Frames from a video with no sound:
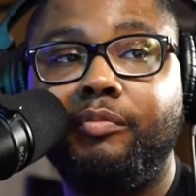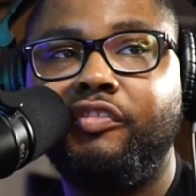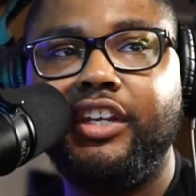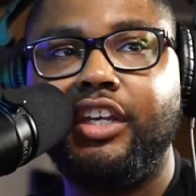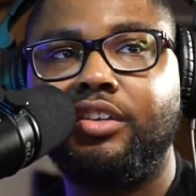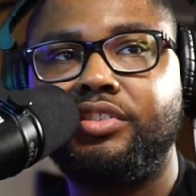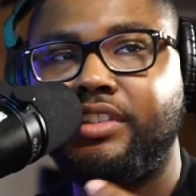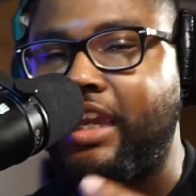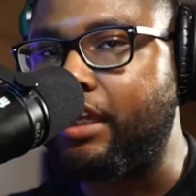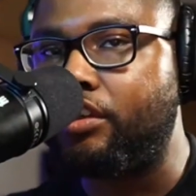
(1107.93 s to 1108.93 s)
videos
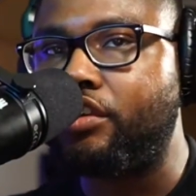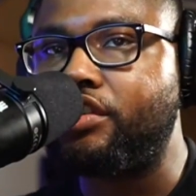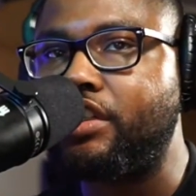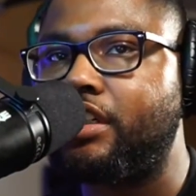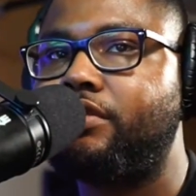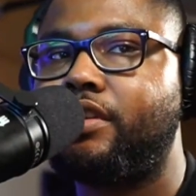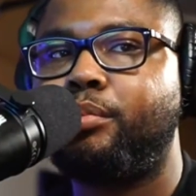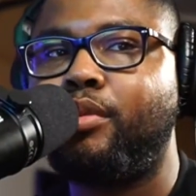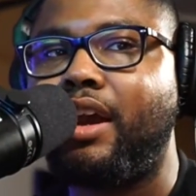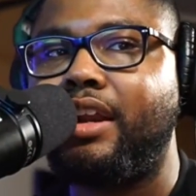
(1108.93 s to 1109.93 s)
tailored just for the
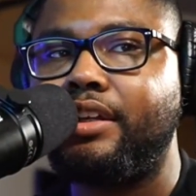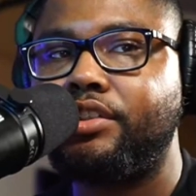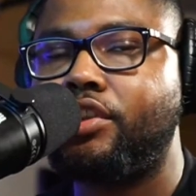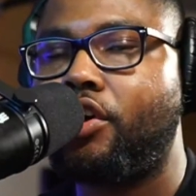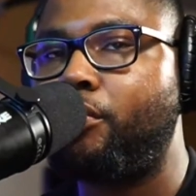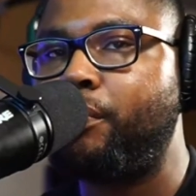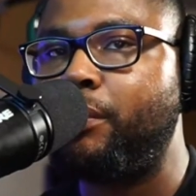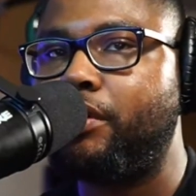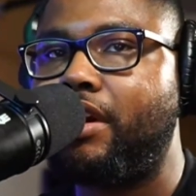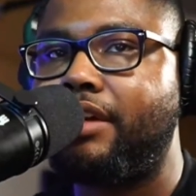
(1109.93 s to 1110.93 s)
product, so
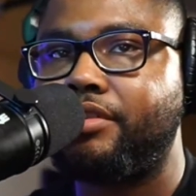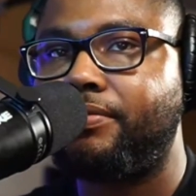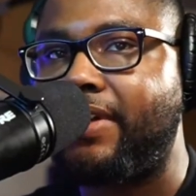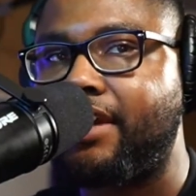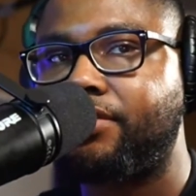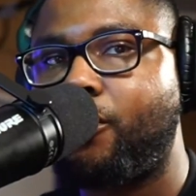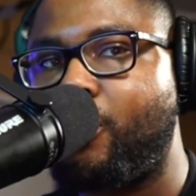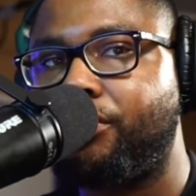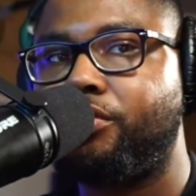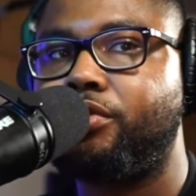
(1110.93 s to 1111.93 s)
people don't have to fast
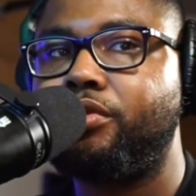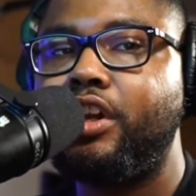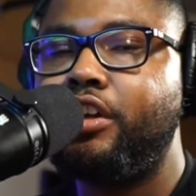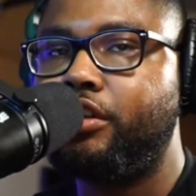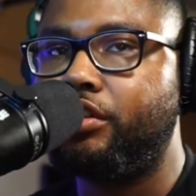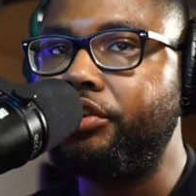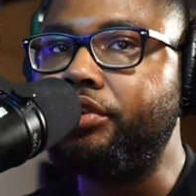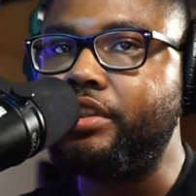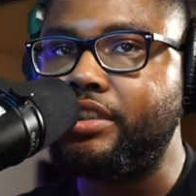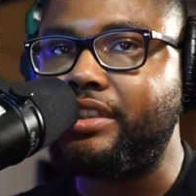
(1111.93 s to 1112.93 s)
forward through. You'll
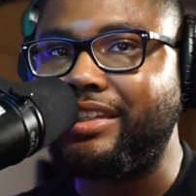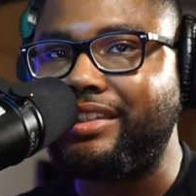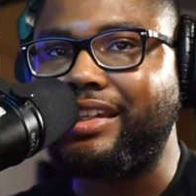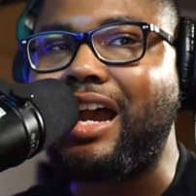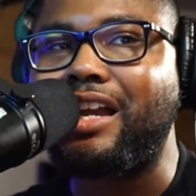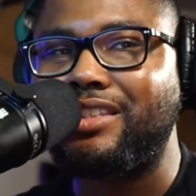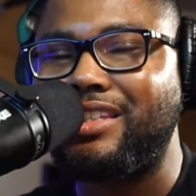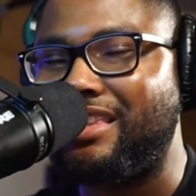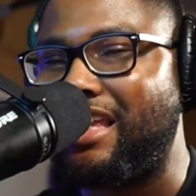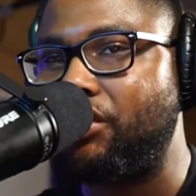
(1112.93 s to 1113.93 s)
literally just get the
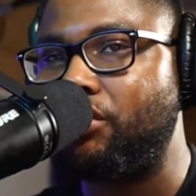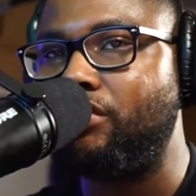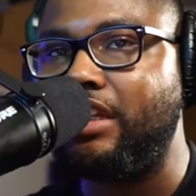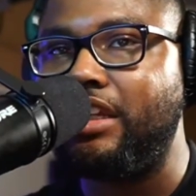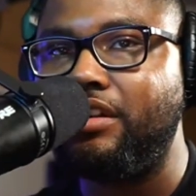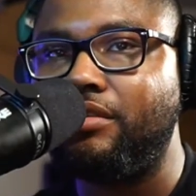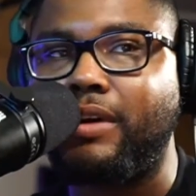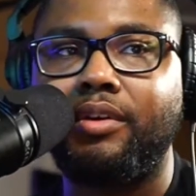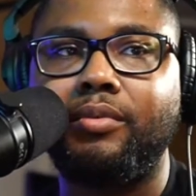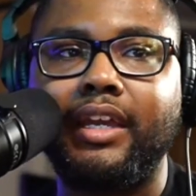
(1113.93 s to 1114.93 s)
content that you need
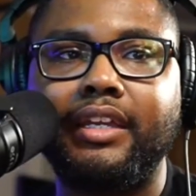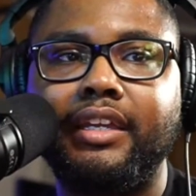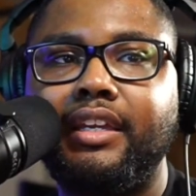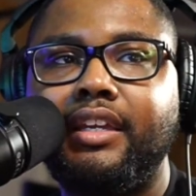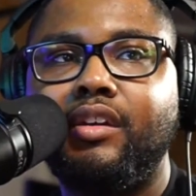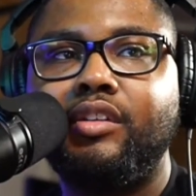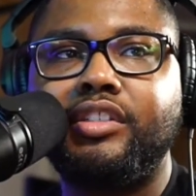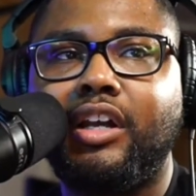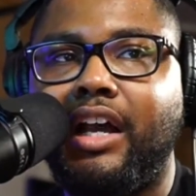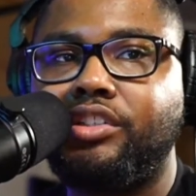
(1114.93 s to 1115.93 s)
right away.
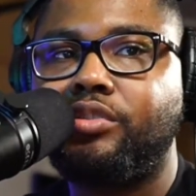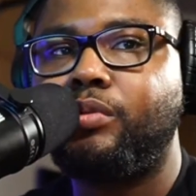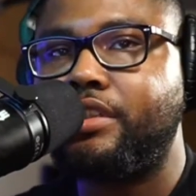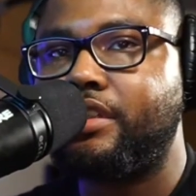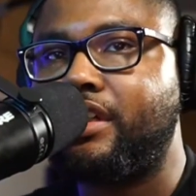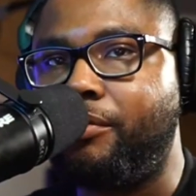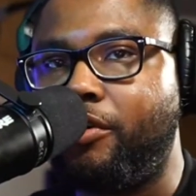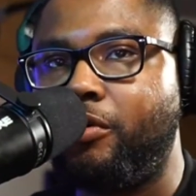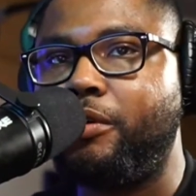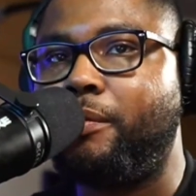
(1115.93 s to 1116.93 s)
So I just wanted to come
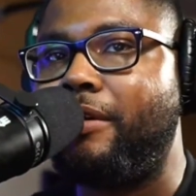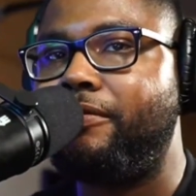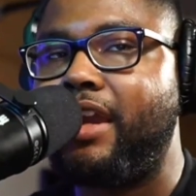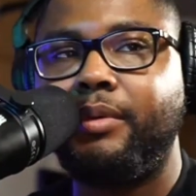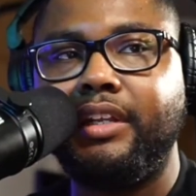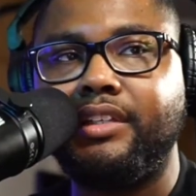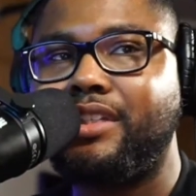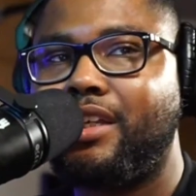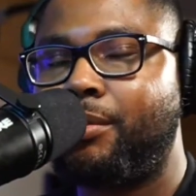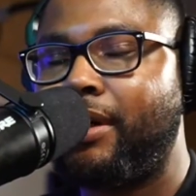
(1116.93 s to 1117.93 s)
on with my family and
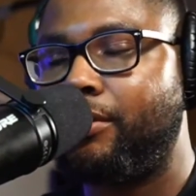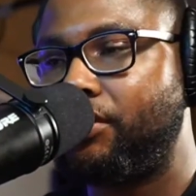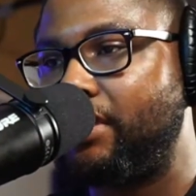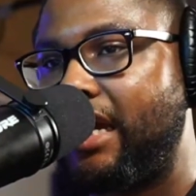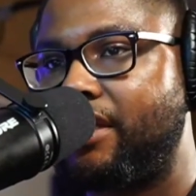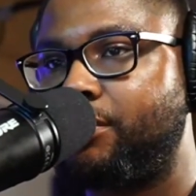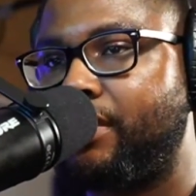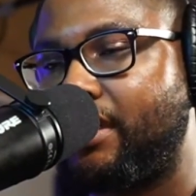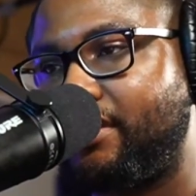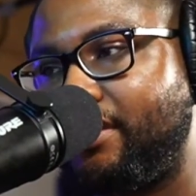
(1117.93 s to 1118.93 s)
celebrate with you guys,
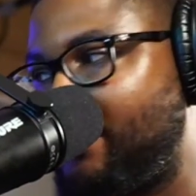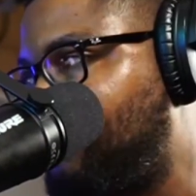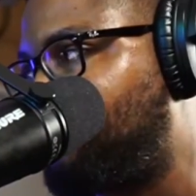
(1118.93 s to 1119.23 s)
because this is a